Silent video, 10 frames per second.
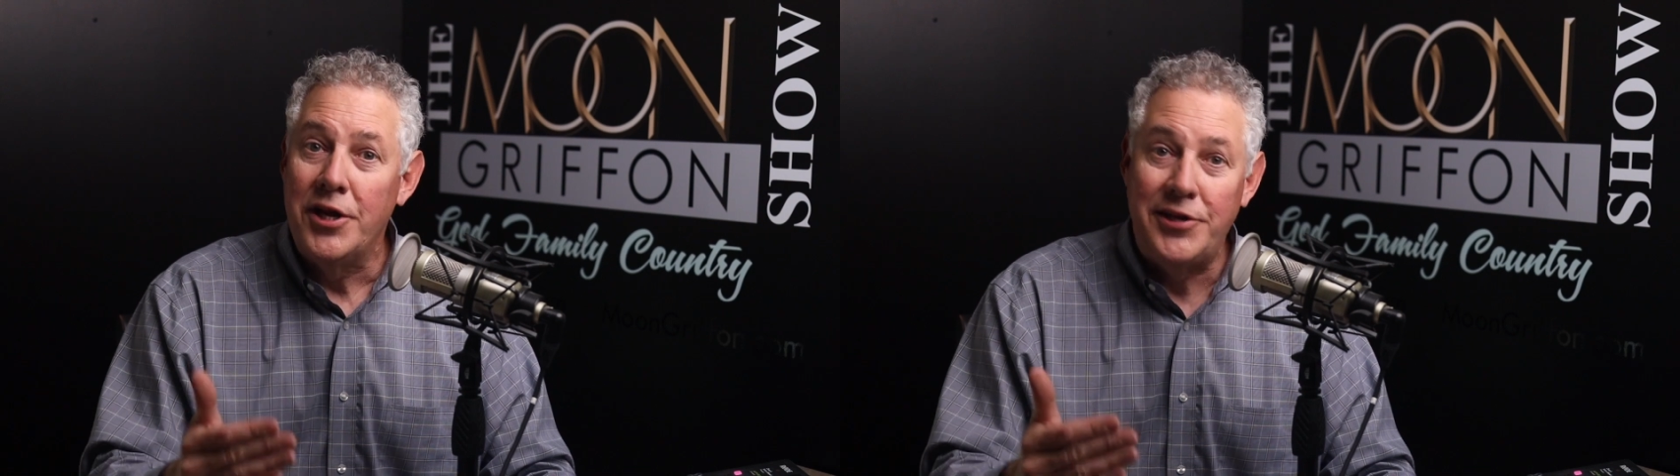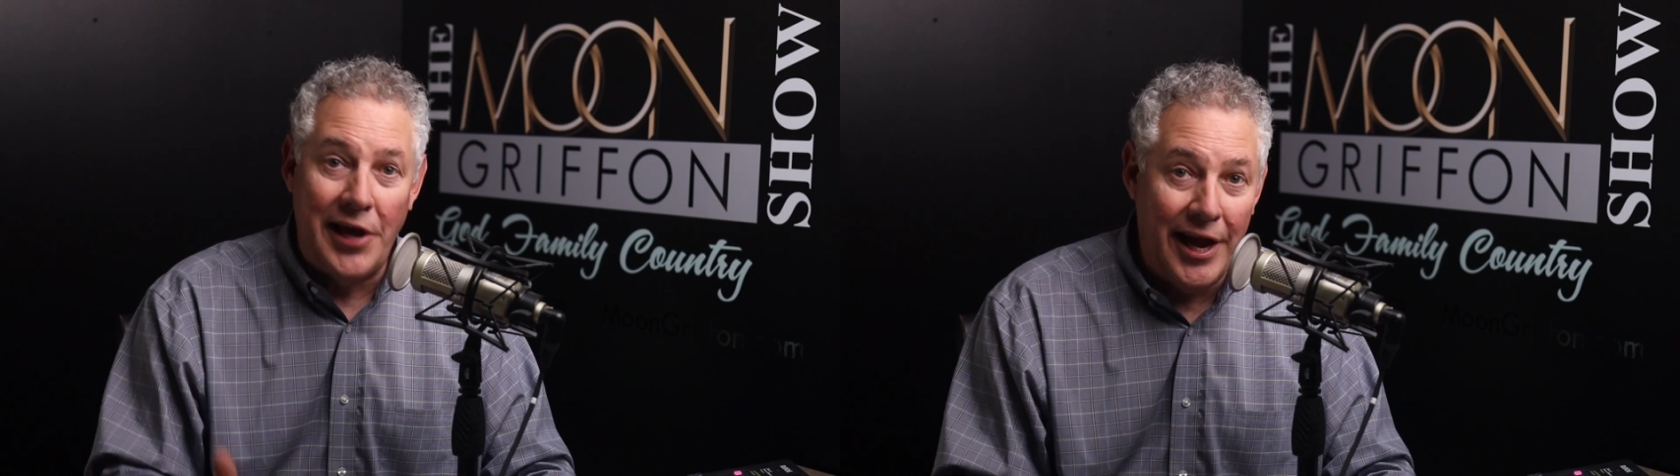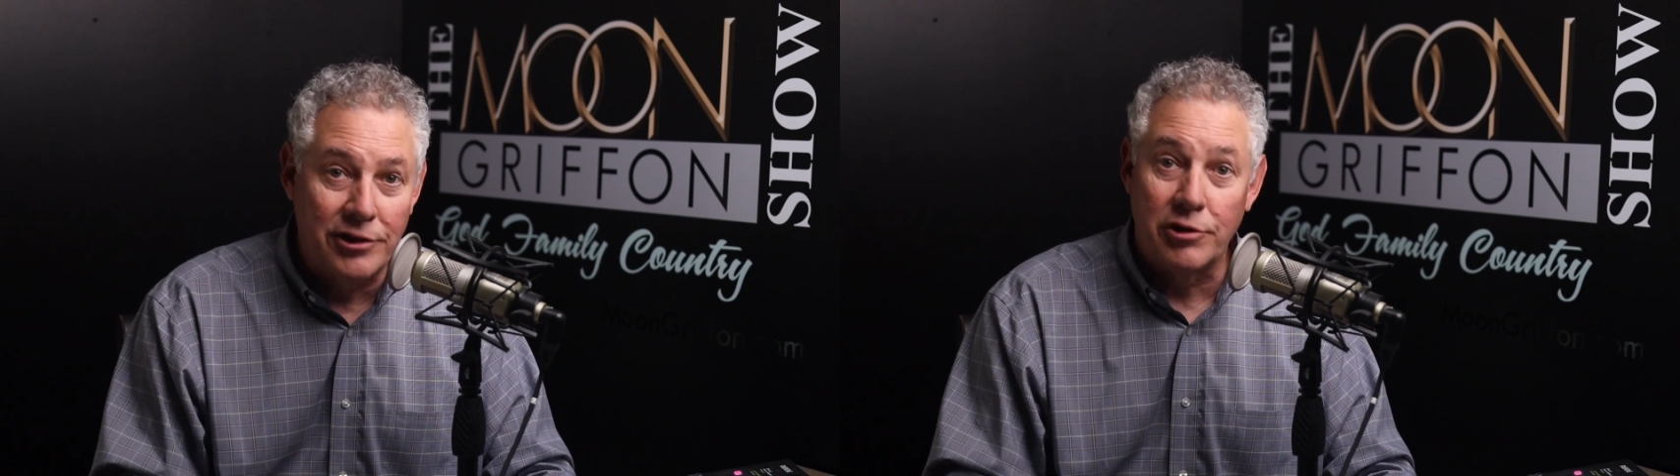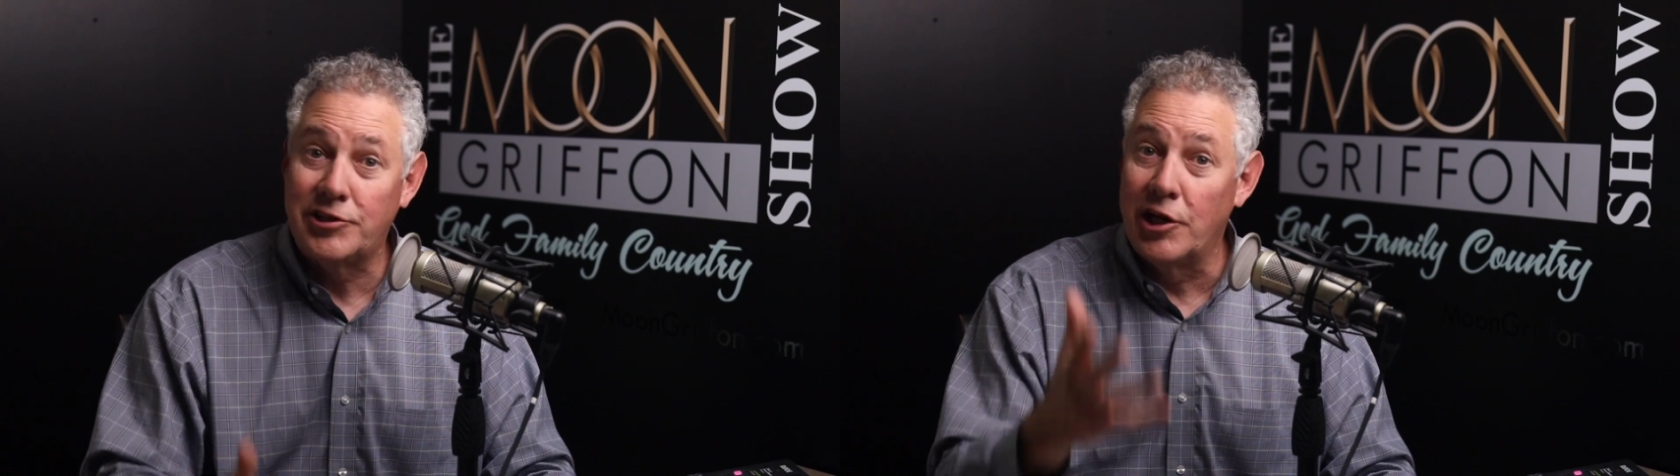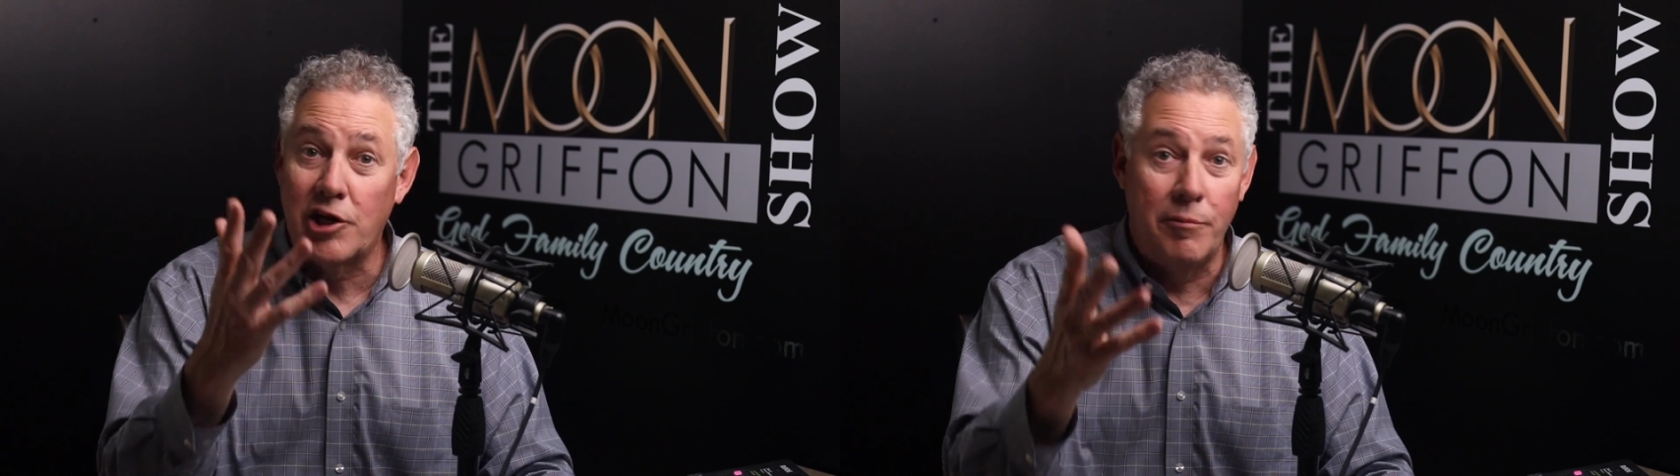
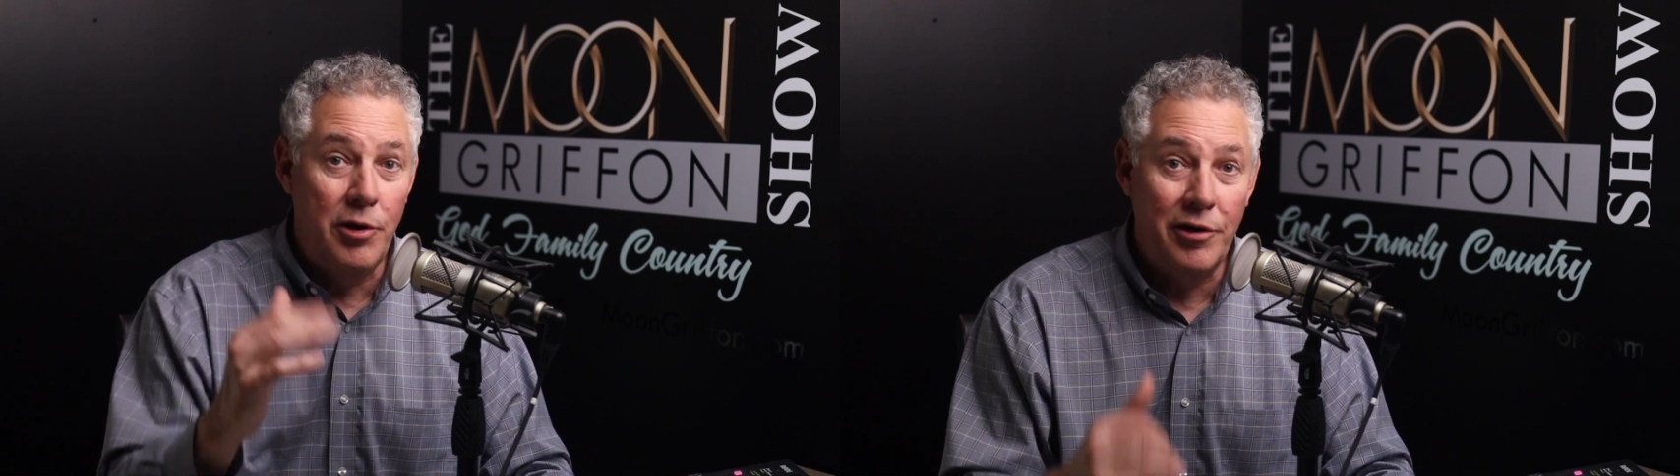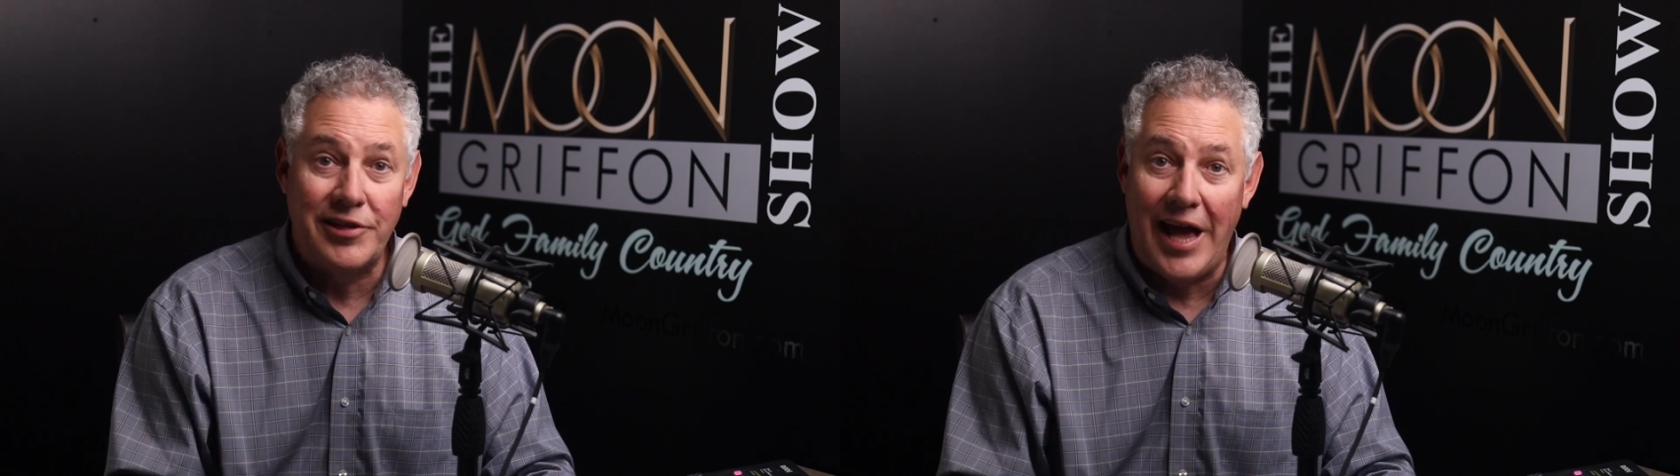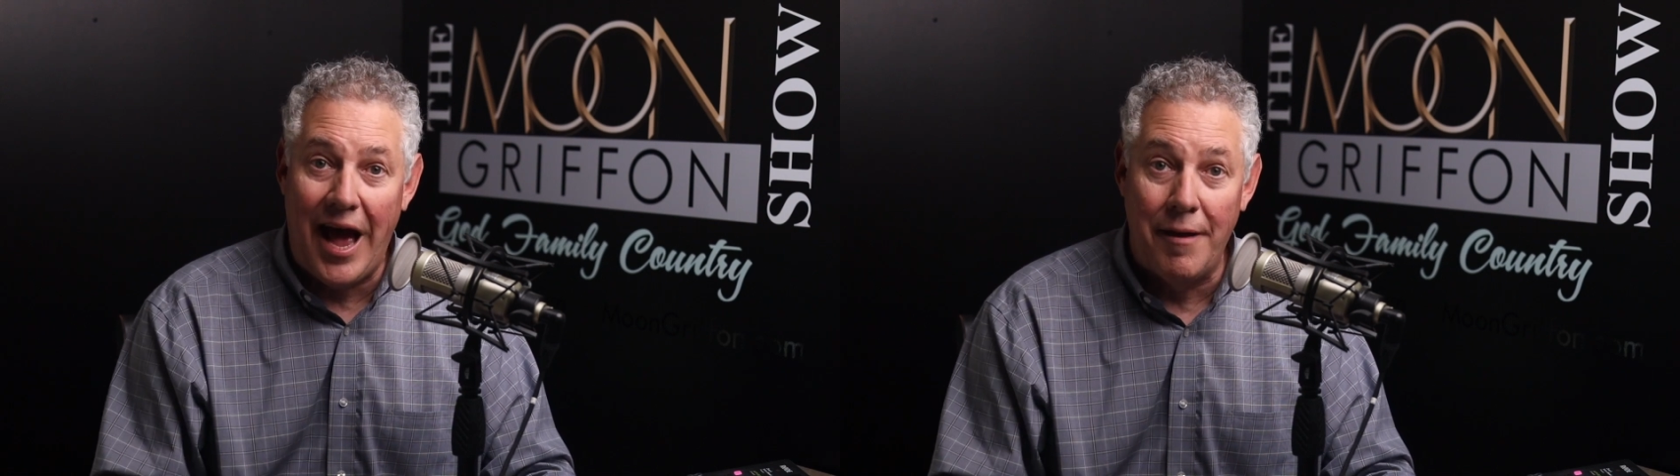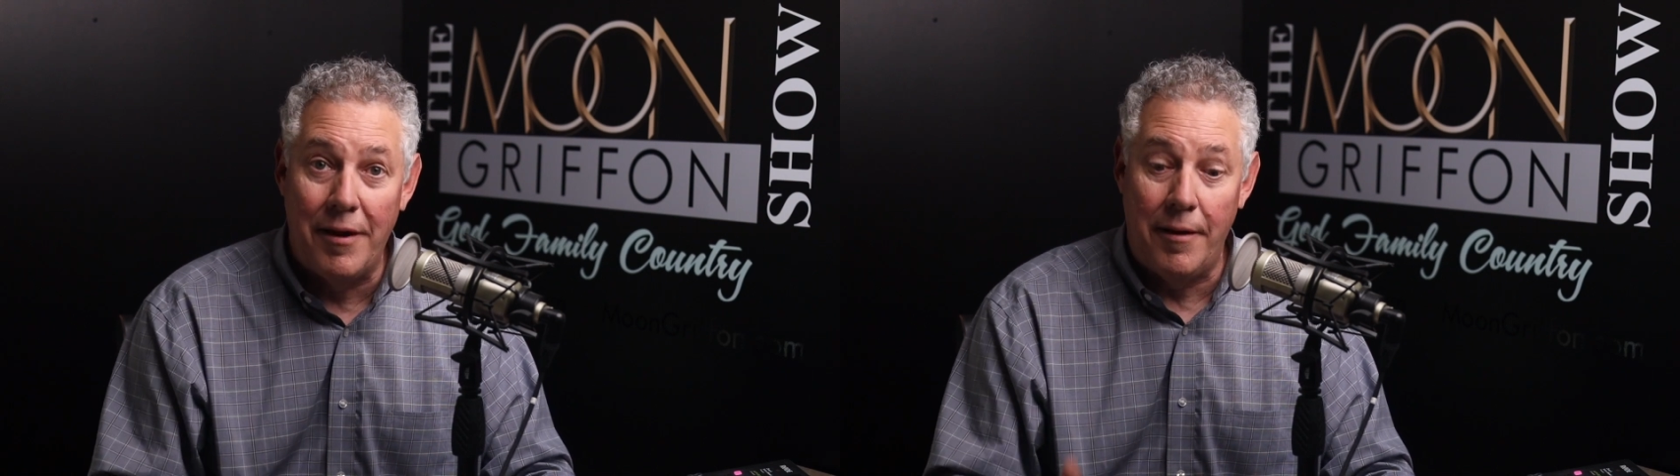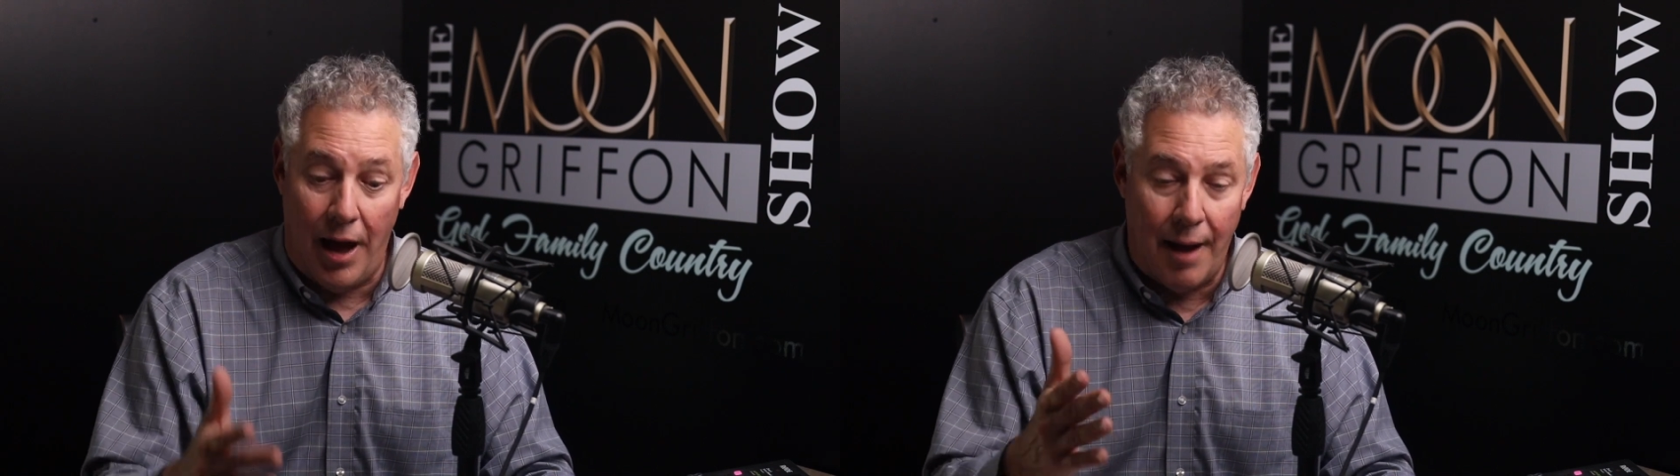dangerous in the community
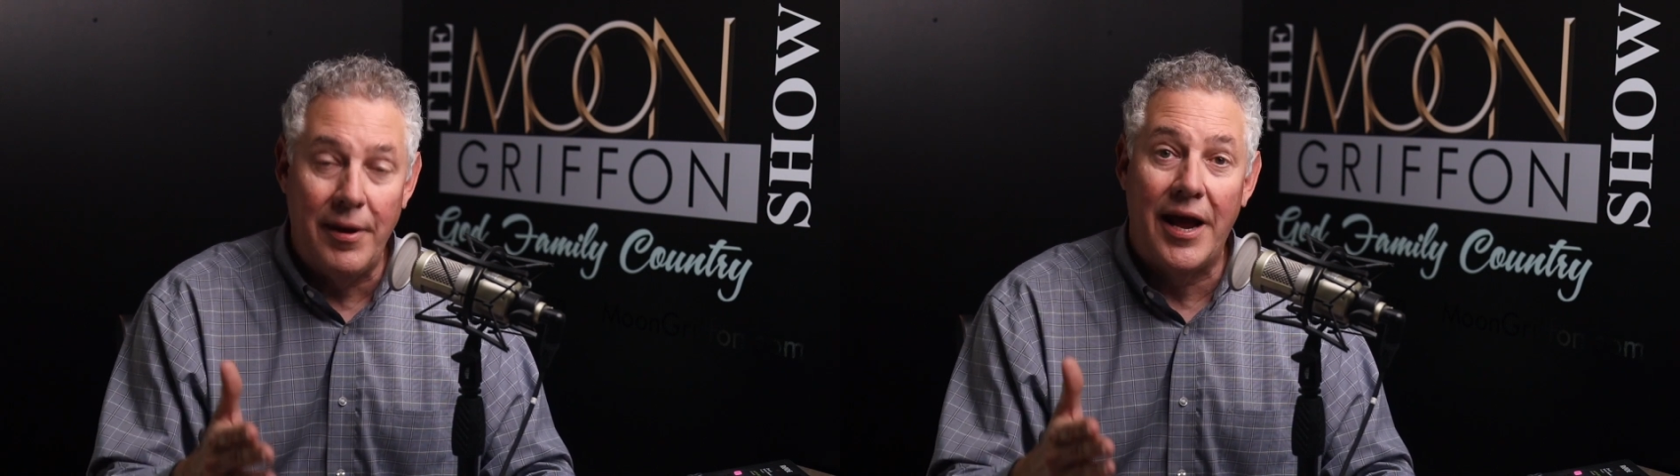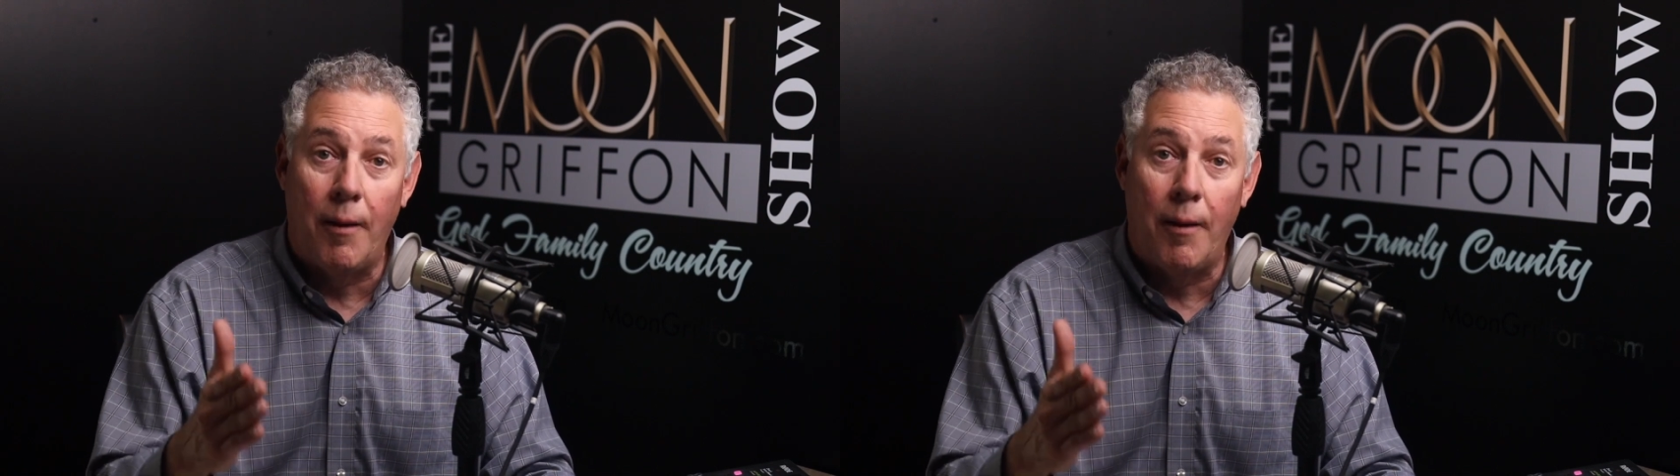I'm in.